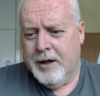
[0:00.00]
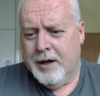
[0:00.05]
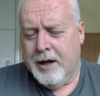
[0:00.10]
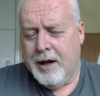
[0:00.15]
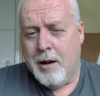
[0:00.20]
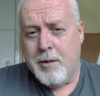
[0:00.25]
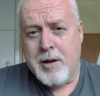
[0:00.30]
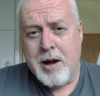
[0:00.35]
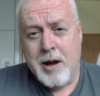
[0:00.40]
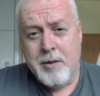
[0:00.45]

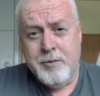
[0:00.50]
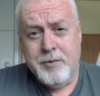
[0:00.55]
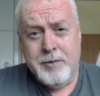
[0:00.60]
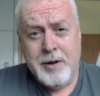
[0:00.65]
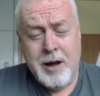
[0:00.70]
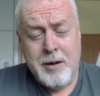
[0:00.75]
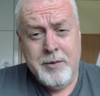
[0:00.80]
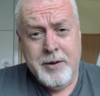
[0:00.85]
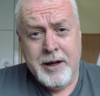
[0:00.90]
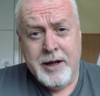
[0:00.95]

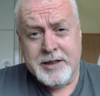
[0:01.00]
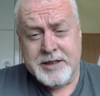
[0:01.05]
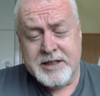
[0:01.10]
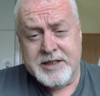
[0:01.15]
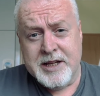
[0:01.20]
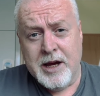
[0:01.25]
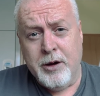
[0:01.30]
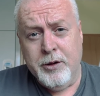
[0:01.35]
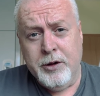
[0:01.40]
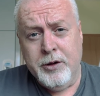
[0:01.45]
I'm here to
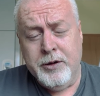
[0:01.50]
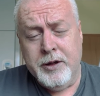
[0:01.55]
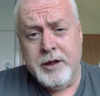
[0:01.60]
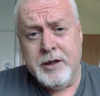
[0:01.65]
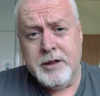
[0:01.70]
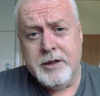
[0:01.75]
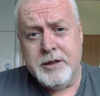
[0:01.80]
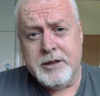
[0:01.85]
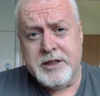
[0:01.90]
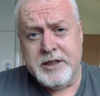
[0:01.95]
tell you that
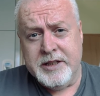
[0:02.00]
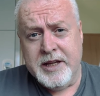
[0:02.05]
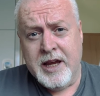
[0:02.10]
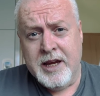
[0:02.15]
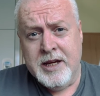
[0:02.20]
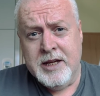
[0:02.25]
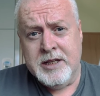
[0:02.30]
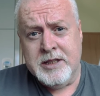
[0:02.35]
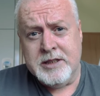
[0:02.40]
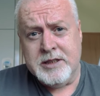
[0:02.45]
today
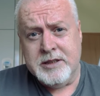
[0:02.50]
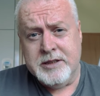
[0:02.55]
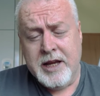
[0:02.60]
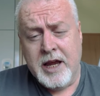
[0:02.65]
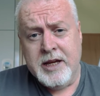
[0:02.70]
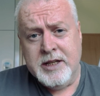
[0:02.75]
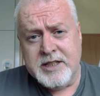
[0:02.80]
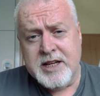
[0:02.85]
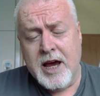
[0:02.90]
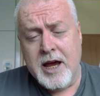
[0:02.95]
is
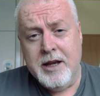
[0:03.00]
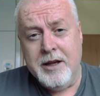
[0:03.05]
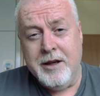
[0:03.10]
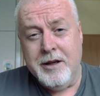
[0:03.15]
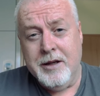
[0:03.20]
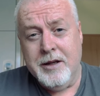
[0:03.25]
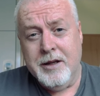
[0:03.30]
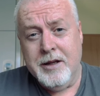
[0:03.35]
day 10.